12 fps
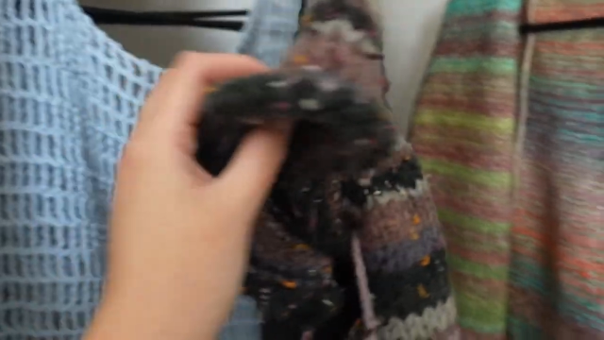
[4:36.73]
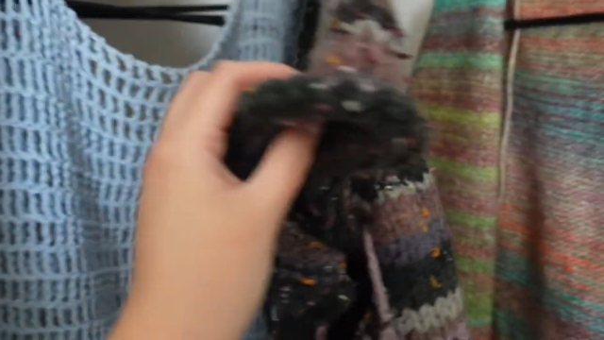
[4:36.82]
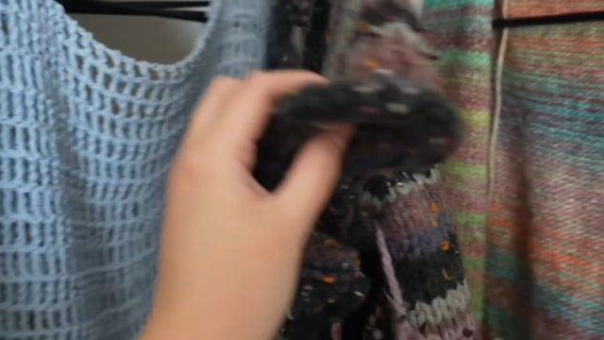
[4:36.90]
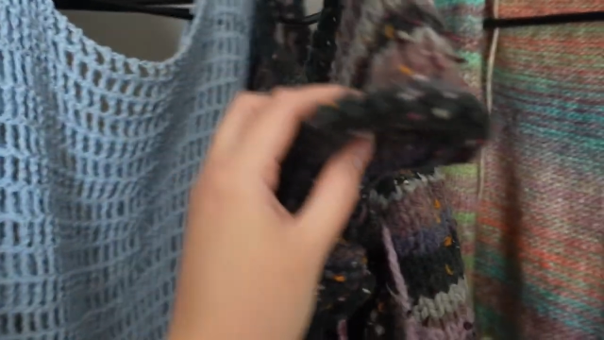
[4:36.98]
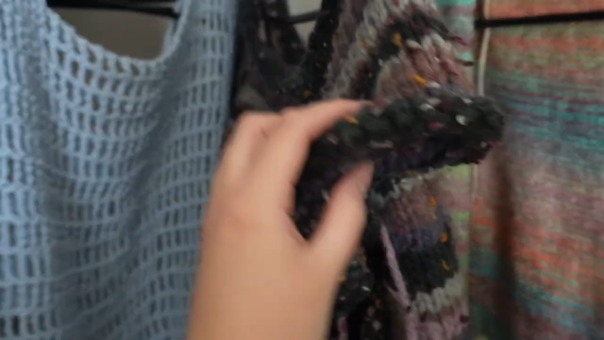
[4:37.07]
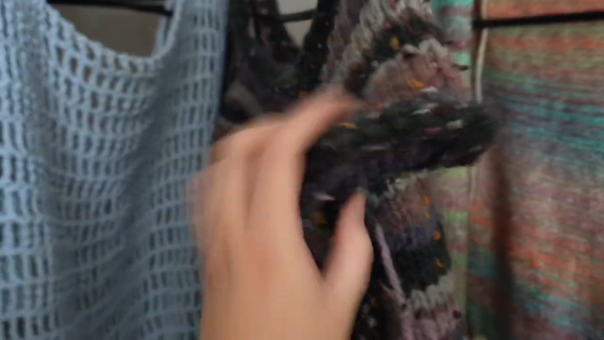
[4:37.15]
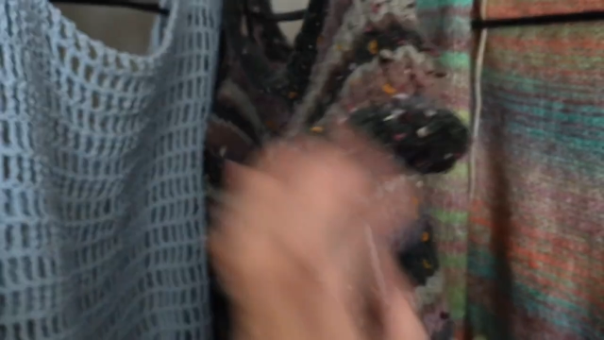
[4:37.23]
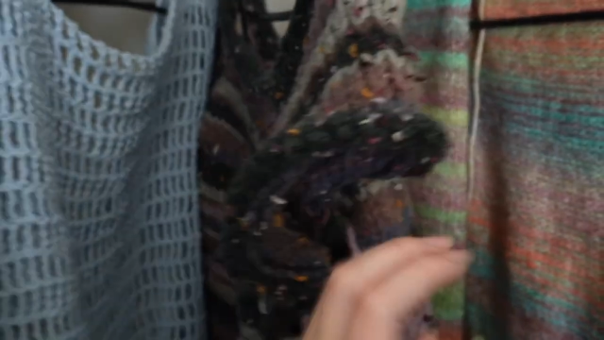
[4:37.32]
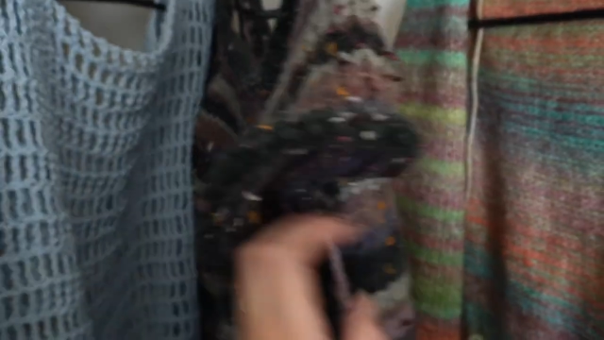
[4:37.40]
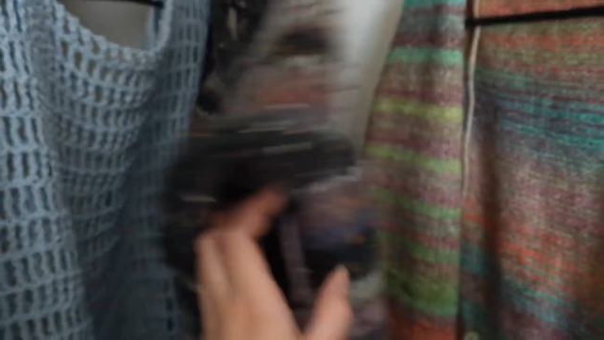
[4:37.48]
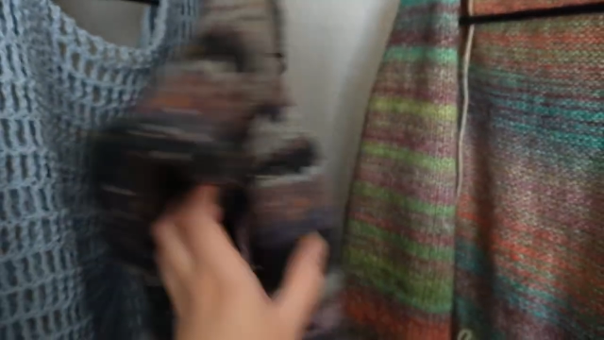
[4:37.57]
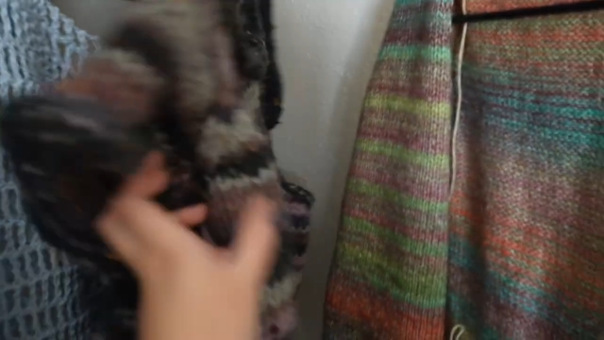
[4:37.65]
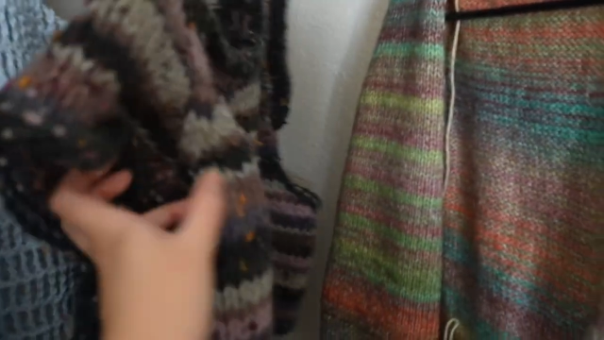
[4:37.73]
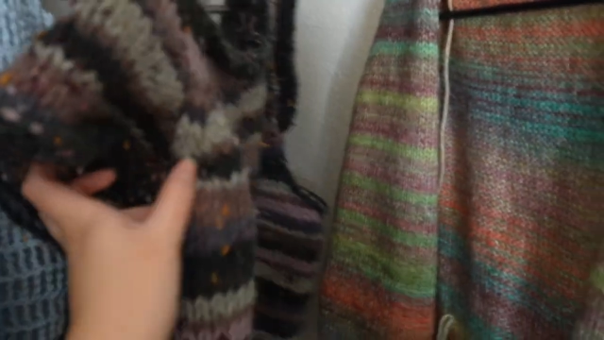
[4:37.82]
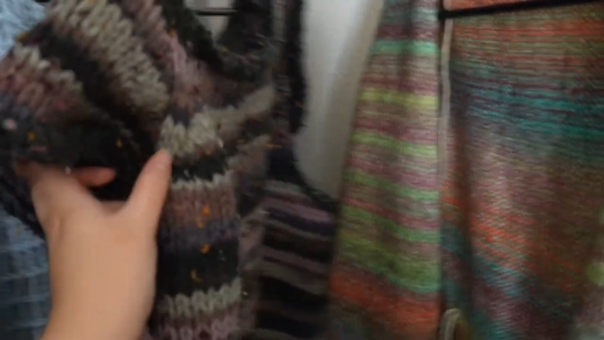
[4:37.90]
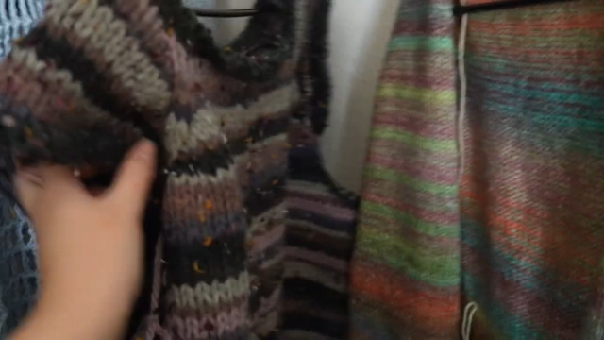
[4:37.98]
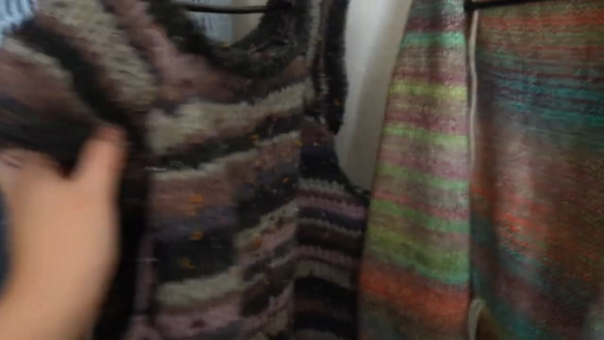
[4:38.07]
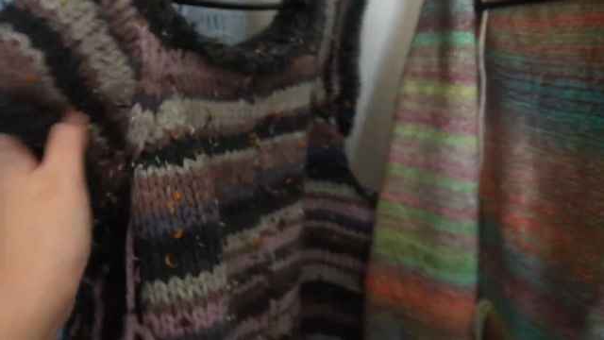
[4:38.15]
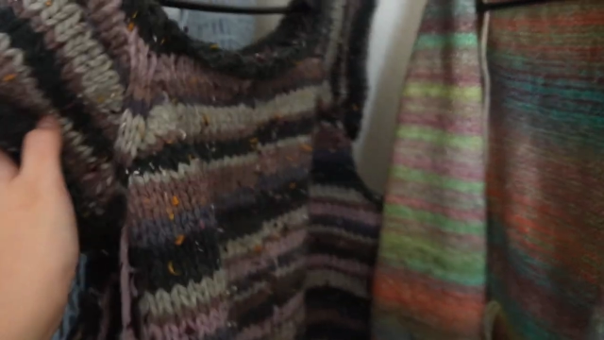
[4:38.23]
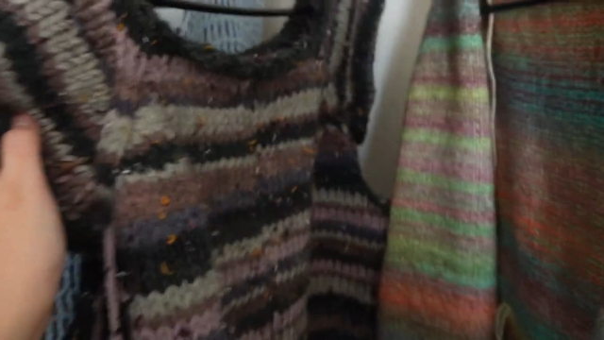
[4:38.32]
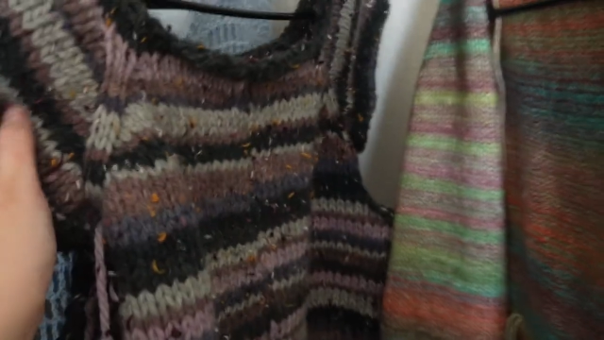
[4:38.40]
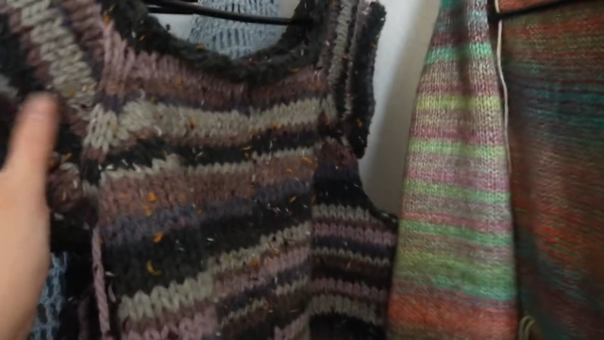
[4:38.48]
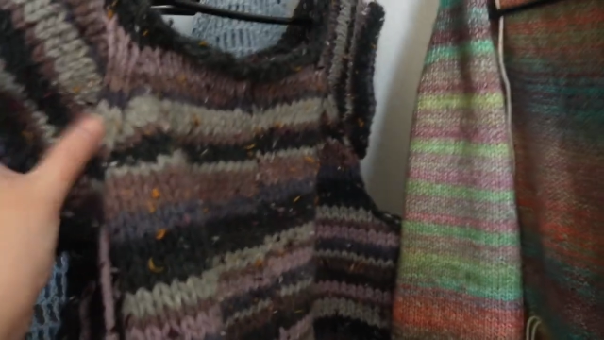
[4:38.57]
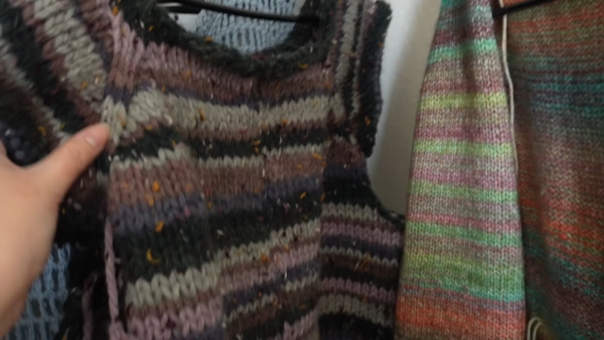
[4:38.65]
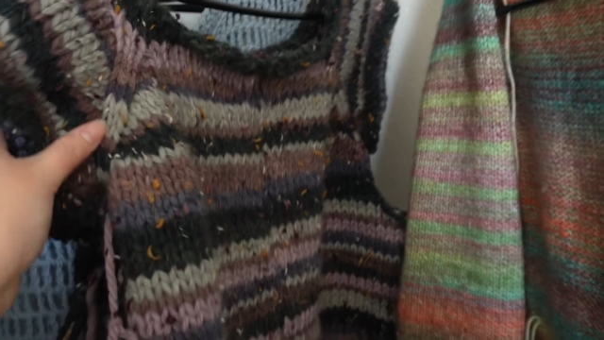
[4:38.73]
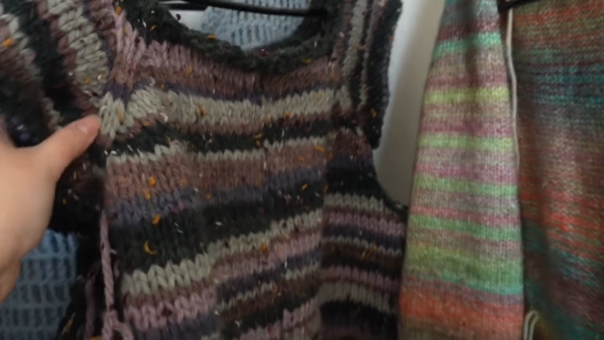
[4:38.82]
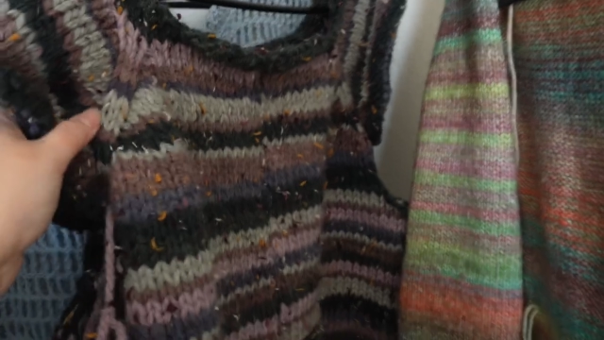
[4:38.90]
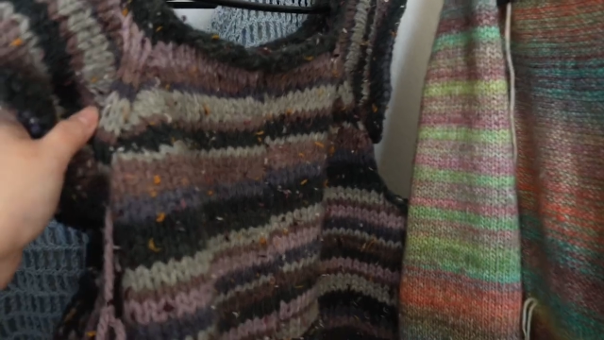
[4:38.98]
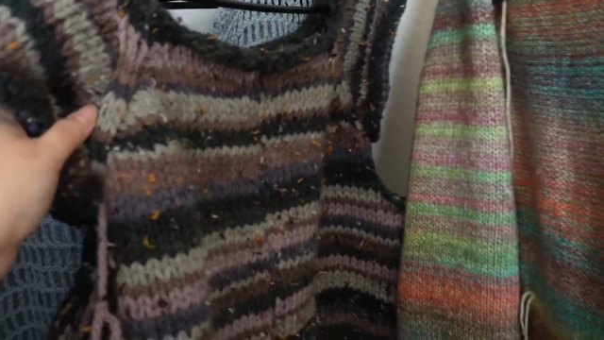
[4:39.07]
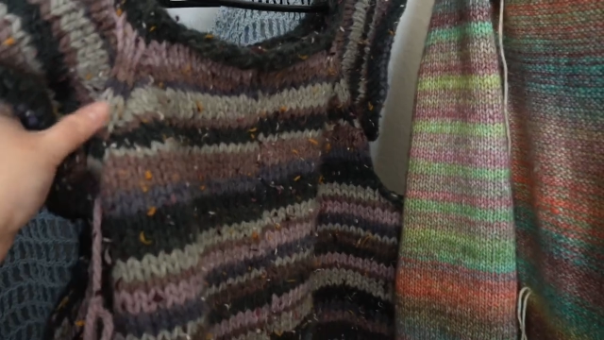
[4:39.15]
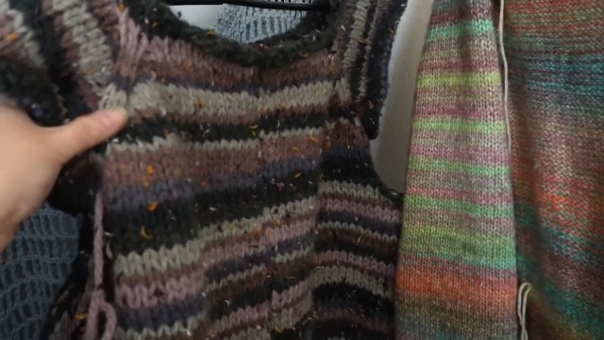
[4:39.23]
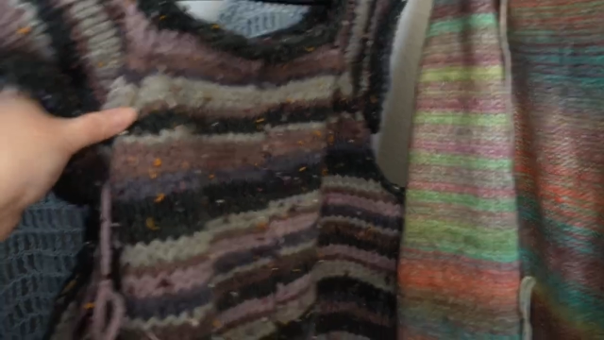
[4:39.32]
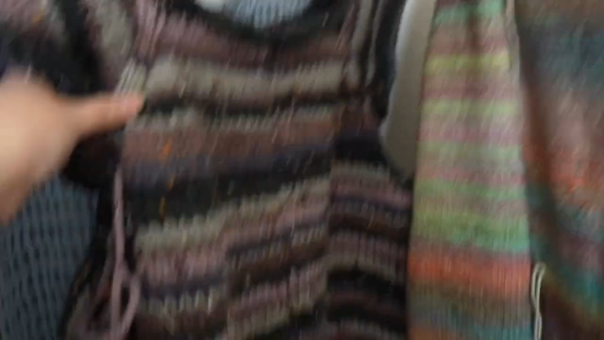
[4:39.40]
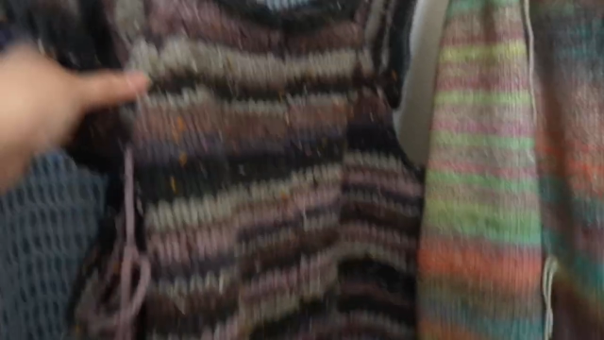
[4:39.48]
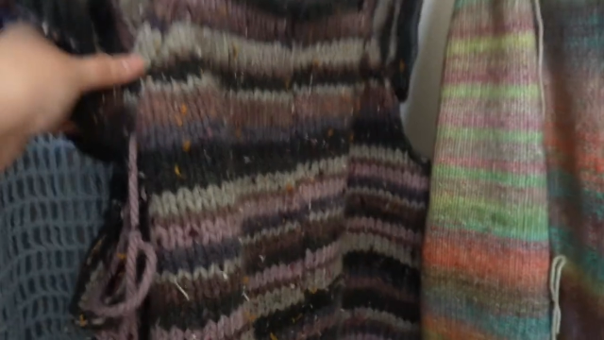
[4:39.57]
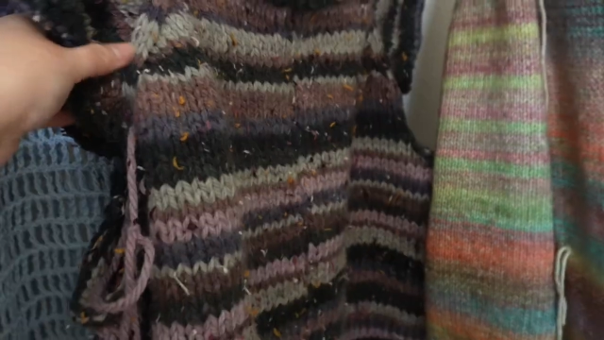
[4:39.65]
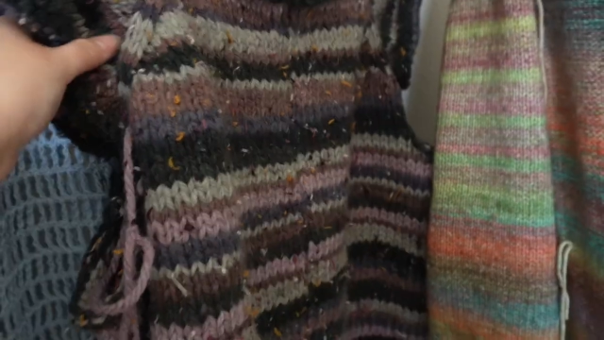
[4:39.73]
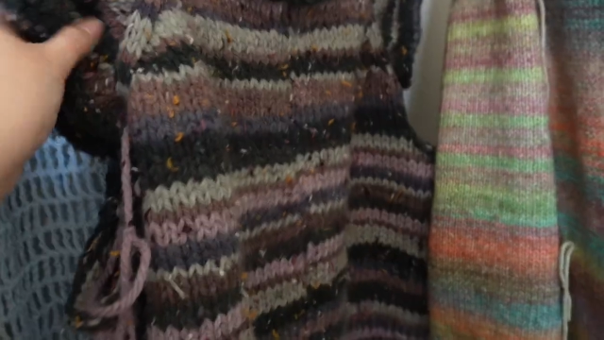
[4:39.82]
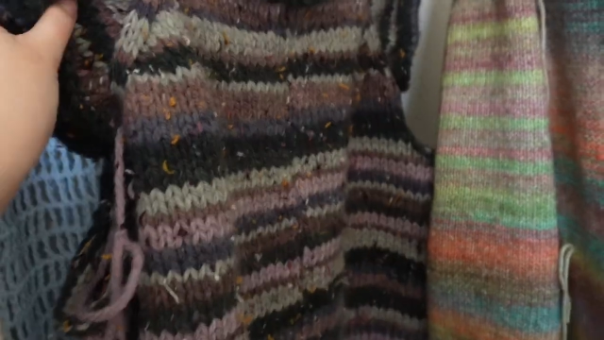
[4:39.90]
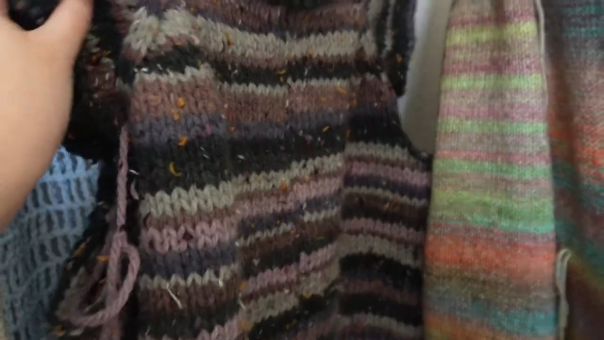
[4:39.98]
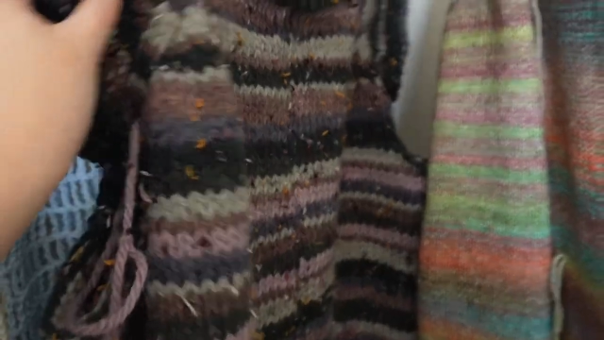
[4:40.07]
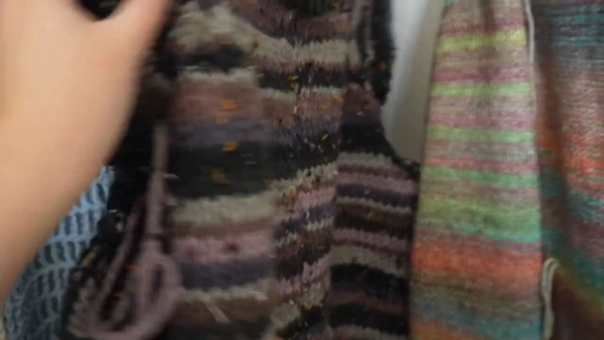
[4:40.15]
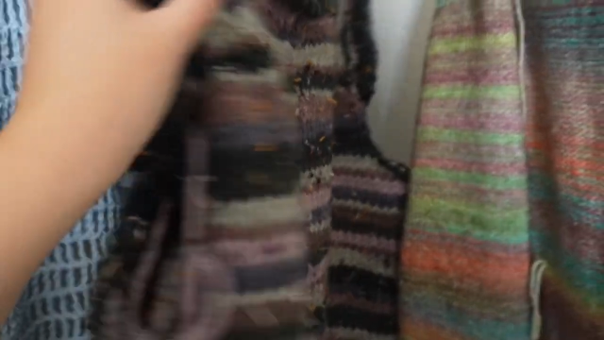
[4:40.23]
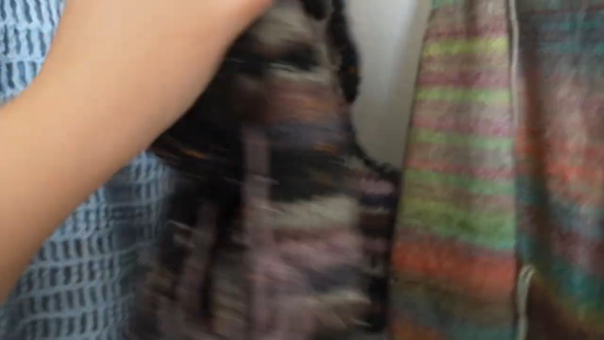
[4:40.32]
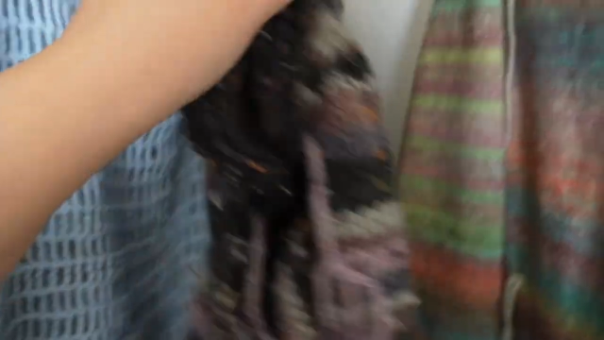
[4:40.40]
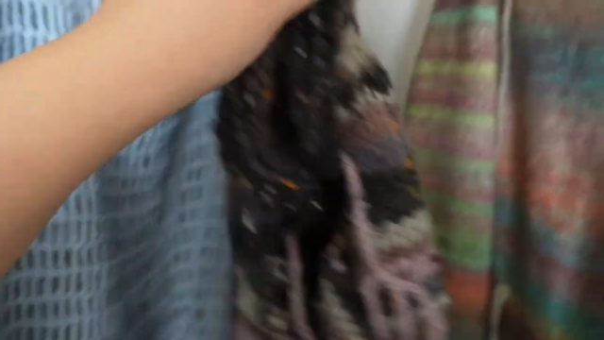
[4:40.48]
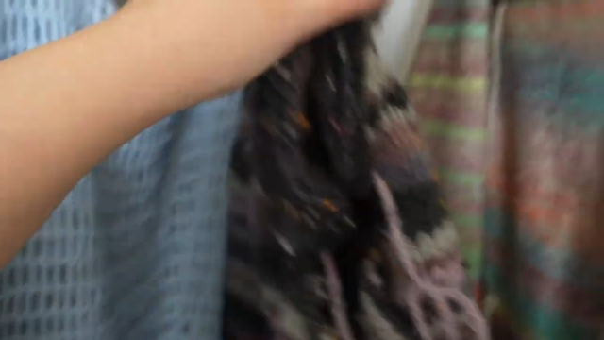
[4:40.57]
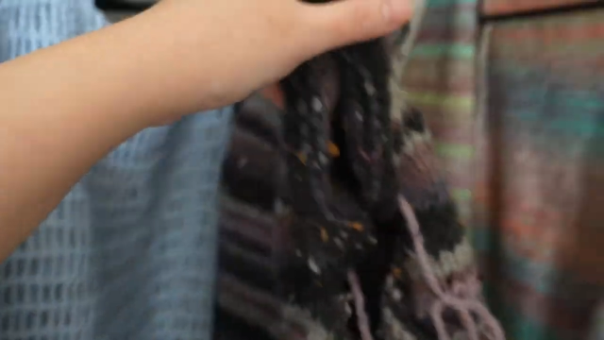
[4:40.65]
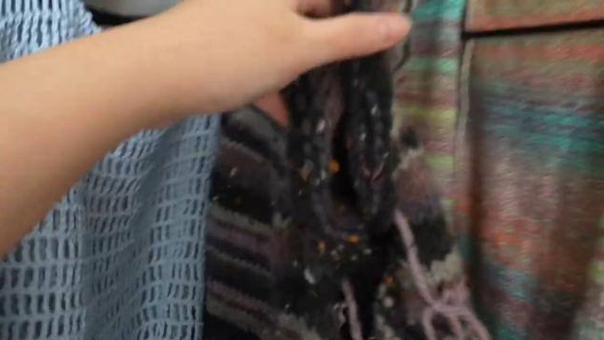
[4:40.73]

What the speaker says: No face is visible, so there are no lips to read.